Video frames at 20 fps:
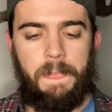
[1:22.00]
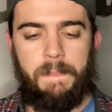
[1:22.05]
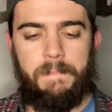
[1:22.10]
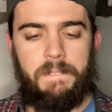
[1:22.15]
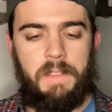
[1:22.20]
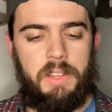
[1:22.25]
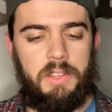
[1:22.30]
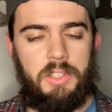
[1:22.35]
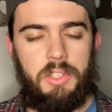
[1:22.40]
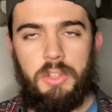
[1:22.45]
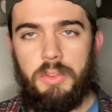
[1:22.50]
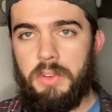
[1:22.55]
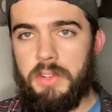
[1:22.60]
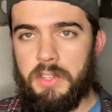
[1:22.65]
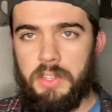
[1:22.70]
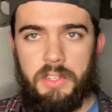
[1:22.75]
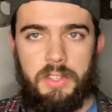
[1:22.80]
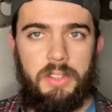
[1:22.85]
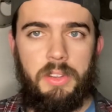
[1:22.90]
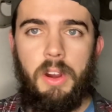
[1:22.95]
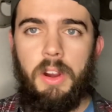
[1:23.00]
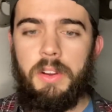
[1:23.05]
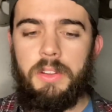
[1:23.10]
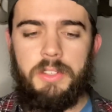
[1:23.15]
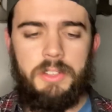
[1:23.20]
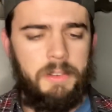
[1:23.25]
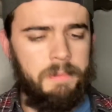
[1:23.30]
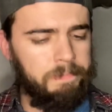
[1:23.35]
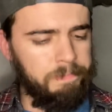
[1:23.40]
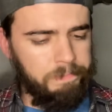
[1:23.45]
As soon as it
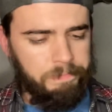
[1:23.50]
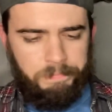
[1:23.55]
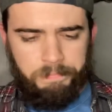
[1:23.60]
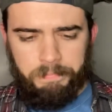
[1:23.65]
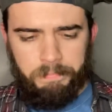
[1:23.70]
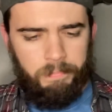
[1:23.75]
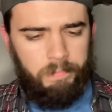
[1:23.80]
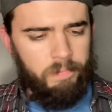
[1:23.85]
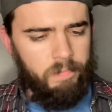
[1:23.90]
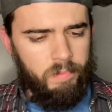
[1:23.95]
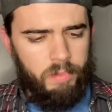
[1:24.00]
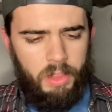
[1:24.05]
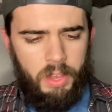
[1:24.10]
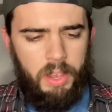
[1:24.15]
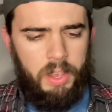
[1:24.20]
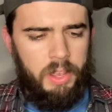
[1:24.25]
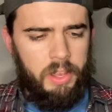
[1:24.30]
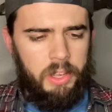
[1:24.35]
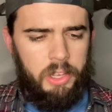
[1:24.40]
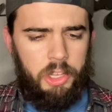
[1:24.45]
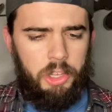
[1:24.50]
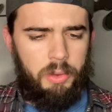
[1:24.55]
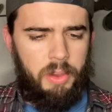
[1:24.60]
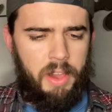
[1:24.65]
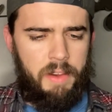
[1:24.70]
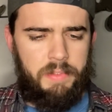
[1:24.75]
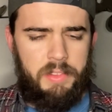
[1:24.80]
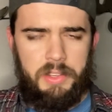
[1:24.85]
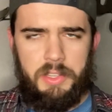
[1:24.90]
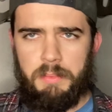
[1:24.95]
starts, you
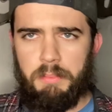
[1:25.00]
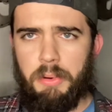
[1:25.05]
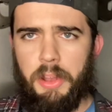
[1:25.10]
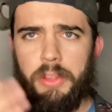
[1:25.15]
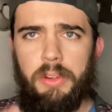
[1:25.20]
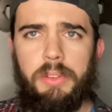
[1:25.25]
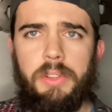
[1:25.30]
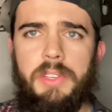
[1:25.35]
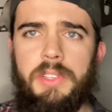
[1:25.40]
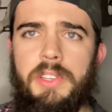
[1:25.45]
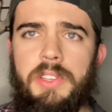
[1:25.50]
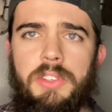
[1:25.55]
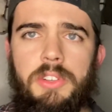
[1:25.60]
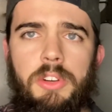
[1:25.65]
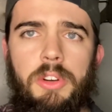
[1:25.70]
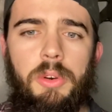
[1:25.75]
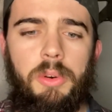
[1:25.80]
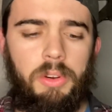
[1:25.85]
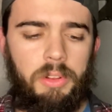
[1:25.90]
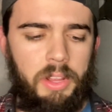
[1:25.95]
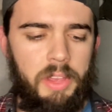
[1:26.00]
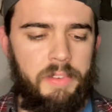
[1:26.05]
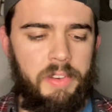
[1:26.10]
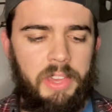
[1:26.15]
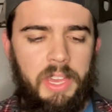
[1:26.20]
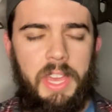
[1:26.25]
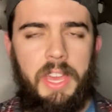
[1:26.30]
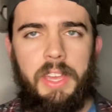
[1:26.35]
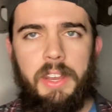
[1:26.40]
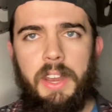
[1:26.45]
have this brother and the sister who are
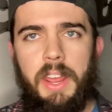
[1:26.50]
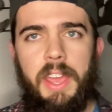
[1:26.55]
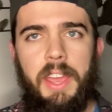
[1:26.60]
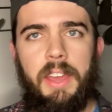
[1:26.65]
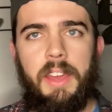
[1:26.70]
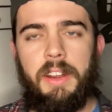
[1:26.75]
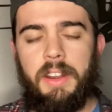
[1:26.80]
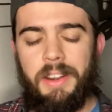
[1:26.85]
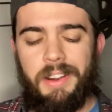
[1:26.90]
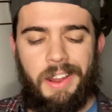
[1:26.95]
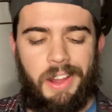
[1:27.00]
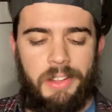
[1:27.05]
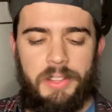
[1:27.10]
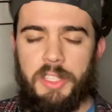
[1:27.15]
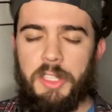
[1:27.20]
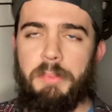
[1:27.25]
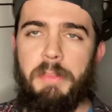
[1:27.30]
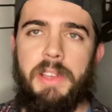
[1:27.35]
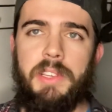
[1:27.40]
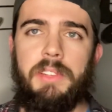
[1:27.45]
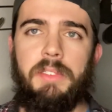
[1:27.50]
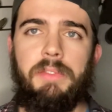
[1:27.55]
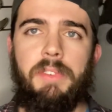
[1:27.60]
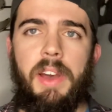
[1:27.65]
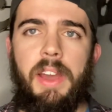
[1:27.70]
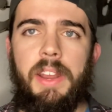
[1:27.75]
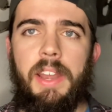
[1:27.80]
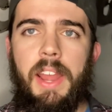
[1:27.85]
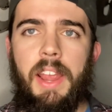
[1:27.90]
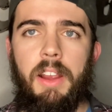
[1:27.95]
living in an
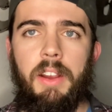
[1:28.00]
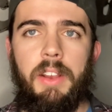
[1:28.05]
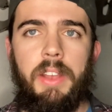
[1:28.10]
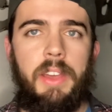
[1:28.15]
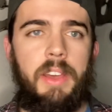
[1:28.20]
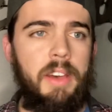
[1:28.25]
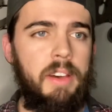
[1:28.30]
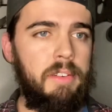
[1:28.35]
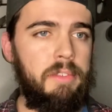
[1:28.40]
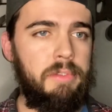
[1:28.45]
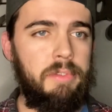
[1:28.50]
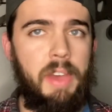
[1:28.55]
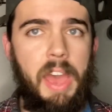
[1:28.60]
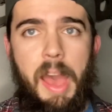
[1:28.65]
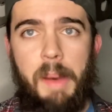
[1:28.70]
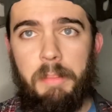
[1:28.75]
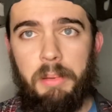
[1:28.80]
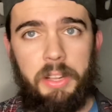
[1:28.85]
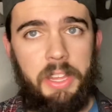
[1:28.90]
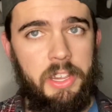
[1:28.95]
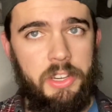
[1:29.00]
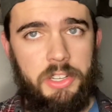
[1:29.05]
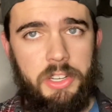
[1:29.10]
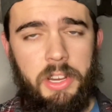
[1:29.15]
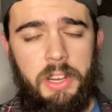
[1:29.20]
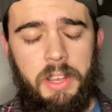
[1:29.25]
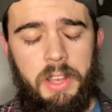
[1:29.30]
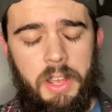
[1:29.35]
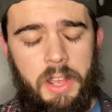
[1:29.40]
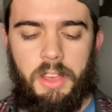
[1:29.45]
unspecified area of
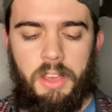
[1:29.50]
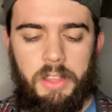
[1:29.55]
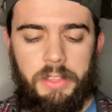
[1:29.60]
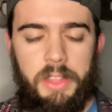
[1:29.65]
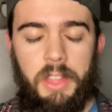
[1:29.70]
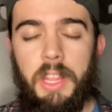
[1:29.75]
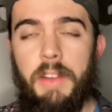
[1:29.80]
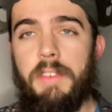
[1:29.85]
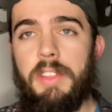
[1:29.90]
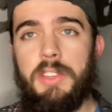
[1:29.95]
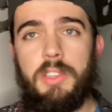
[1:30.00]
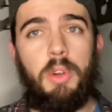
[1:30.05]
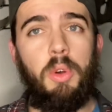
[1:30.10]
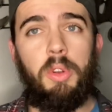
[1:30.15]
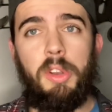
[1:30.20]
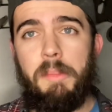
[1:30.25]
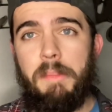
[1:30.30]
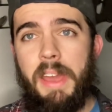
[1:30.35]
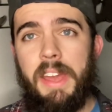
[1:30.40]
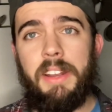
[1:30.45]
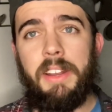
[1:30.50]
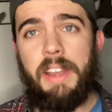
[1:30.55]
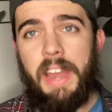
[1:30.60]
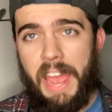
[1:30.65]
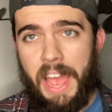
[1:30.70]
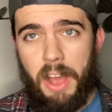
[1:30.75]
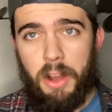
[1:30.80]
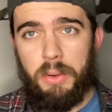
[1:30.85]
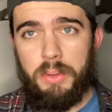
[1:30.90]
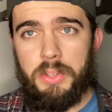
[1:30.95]
Appalachia. They live in this old abandoned
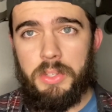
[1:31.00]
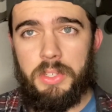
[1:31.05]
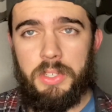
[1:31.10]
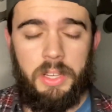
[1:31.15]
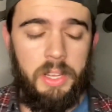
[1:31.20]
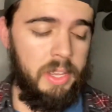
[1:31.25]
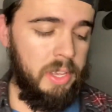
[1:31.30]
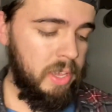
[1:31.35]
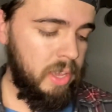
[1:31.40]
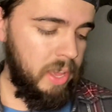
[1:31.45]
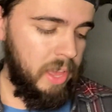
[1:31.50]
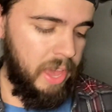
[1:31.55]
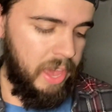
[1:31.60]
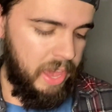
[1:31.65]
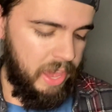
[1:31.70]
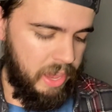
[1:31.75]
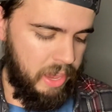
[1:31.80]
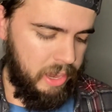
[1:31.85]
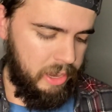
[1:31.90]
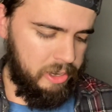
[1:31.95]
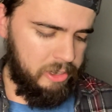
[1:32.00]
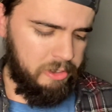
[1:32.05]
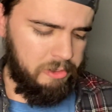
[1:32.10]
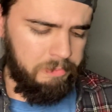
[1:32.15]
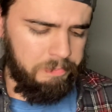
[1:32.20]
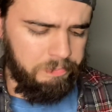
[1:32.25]
house, and